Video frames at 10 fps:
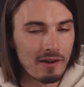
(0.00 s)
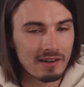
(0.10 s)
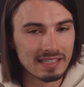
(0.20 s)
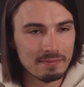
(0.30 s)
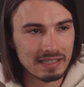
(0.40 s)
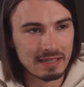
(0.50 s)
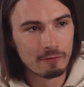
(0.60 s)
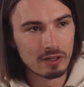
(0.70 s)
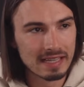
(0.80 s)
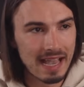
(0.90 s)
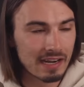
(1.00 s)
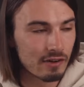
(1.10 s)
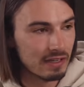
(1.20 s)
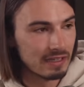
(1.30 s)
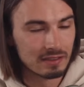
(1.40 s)
But honestly, my tip for this
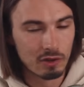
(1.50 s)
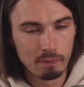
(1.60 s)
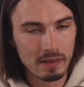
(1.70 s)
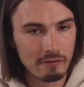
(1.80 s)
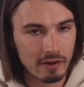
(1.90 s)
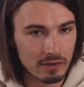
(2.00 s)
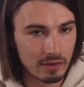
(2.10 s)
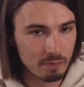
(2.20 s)
category is don't be afraid to